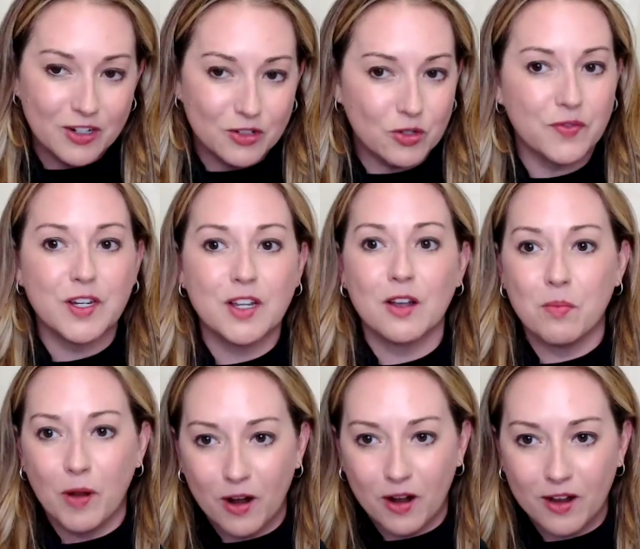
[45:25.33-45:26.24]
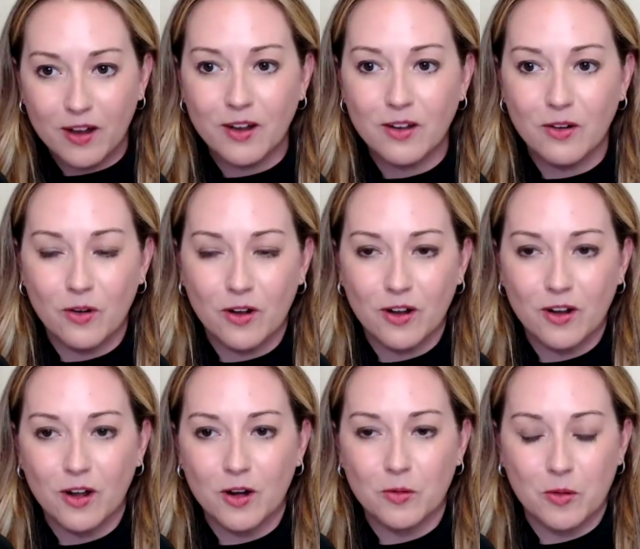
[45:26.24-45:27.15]
drifting apart
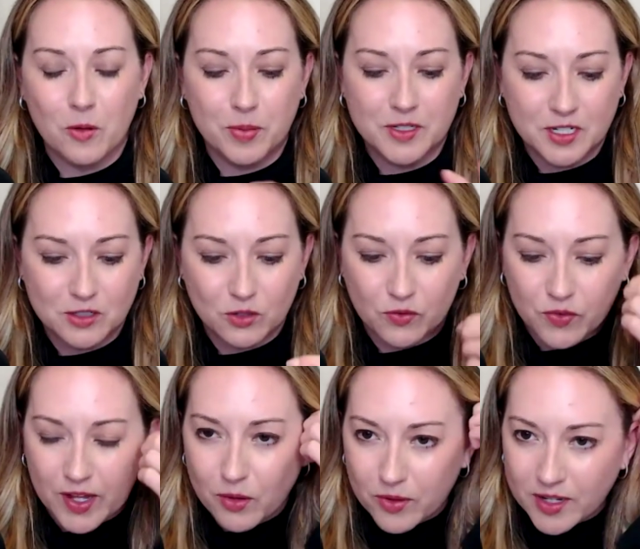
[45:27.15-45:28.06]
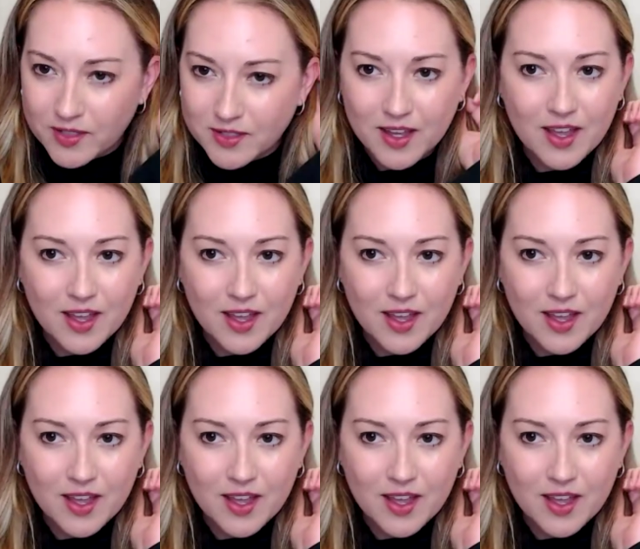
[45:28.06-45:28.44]
or a potential flight risk.